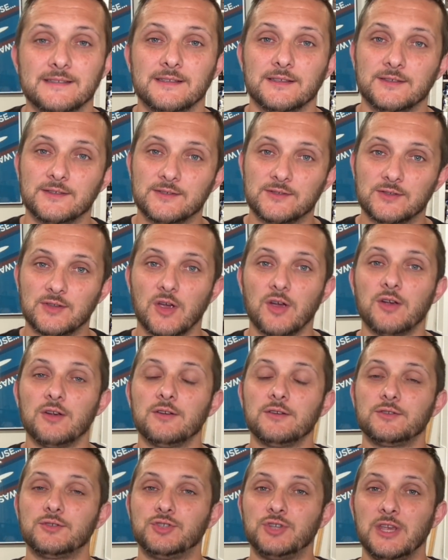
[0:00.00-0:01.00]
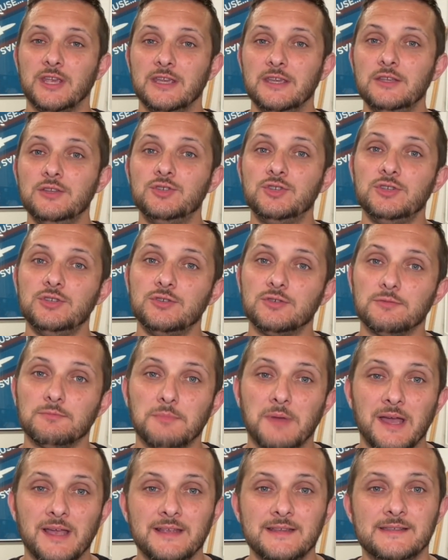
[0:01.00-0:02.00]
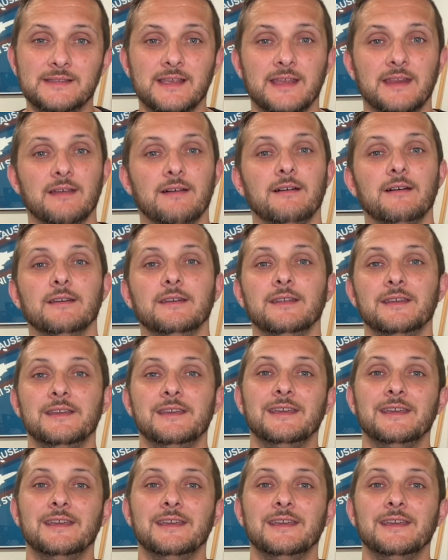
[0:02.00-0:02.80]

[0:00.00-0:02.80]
to start changing your mindset on